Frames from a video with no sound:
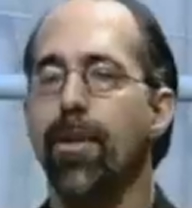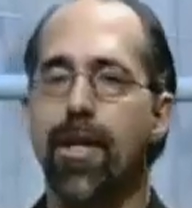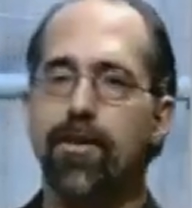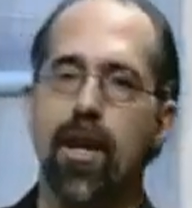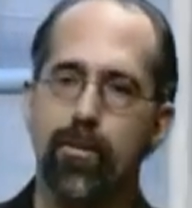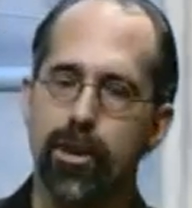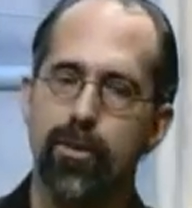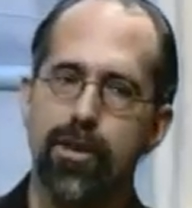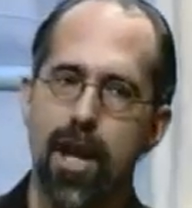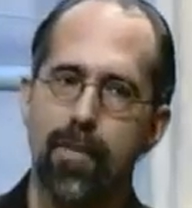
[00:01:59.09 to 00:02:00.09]
But that's not really
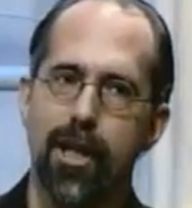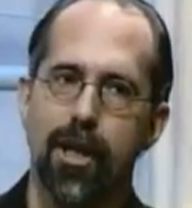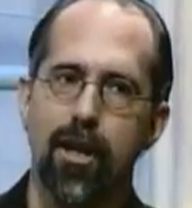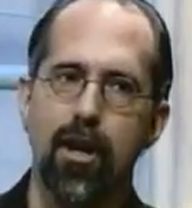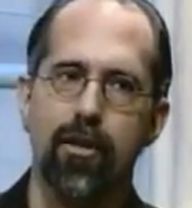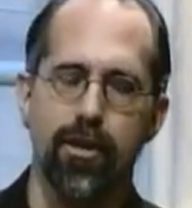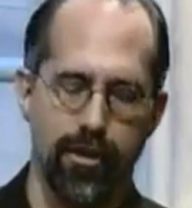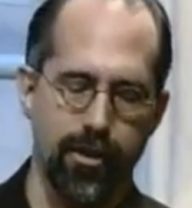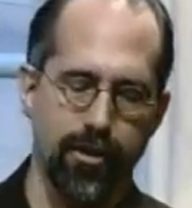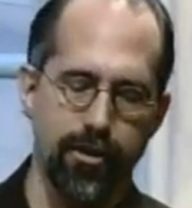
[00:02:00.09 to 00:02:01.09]
what's happening at all.
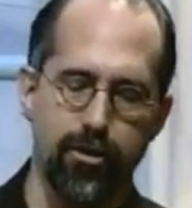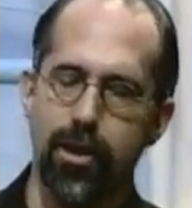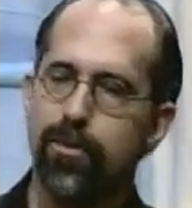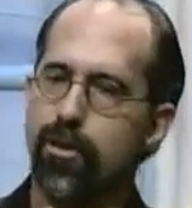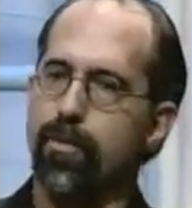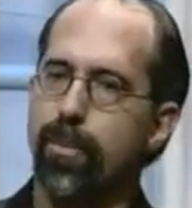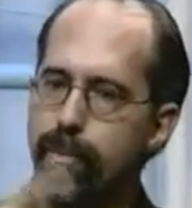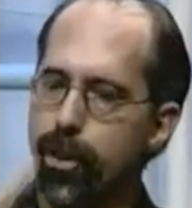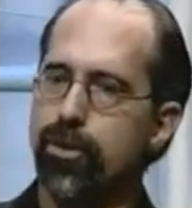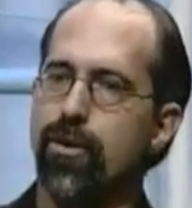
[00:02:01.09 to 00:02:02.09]
The dreams are the
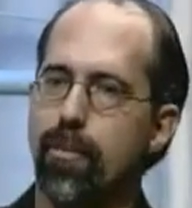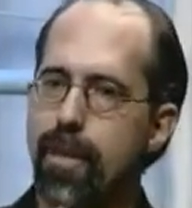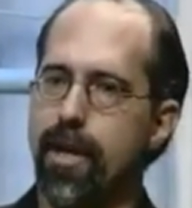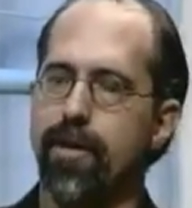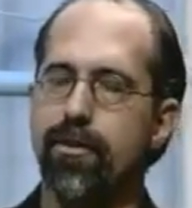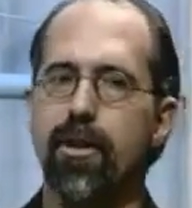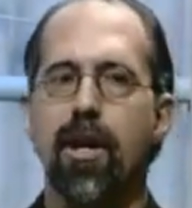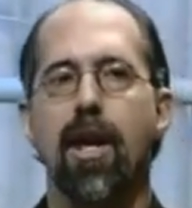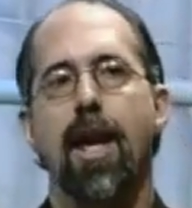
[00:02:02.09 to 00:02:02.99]
personal myths.